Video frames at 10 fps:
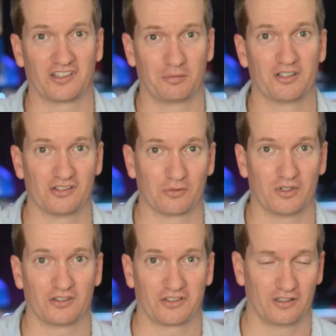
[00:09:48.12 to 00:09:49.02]
a sponge as
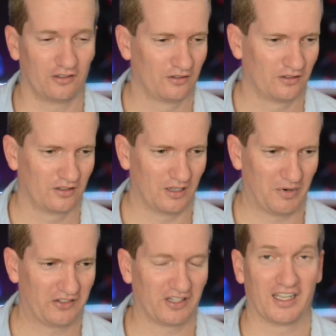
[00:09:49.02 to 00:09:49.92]
well, so you're
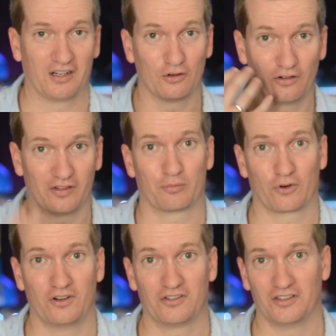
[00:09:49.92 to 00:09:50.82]
basically getting all of the
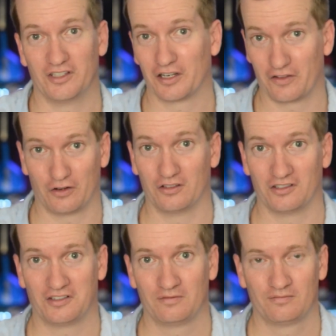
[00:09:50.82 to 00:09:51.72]
pros and none of the
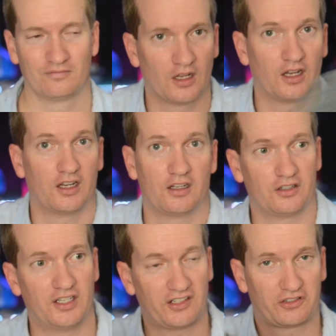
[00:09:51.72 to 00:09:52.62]
cons.
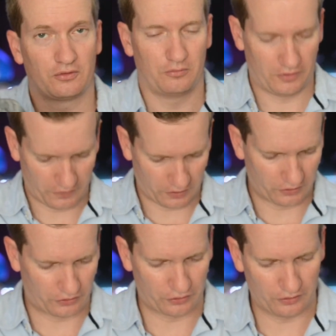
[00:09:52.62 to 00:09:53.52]
And next we'll move
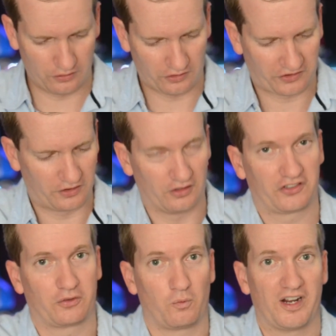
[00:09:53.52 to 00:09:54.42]
on to the
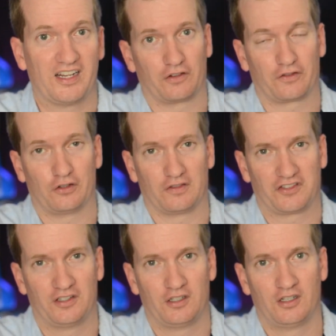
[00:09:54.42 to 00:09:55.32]
suede
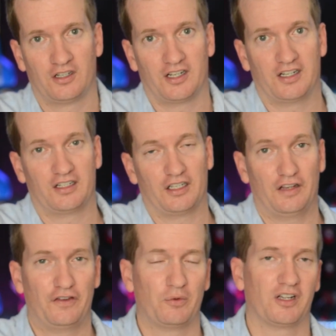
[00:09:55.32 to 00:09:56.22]
cloths. And
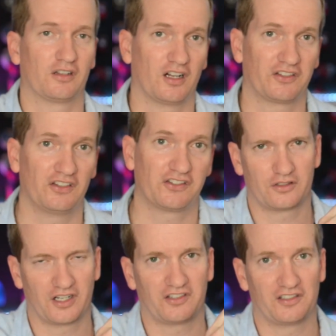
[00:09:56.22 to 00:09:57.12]
if you wear glasses,
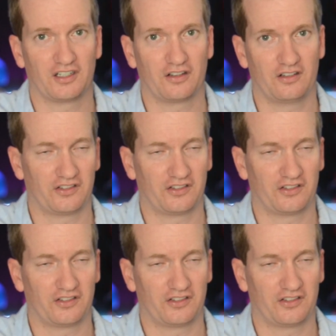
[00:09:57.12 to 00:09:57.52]
chances are is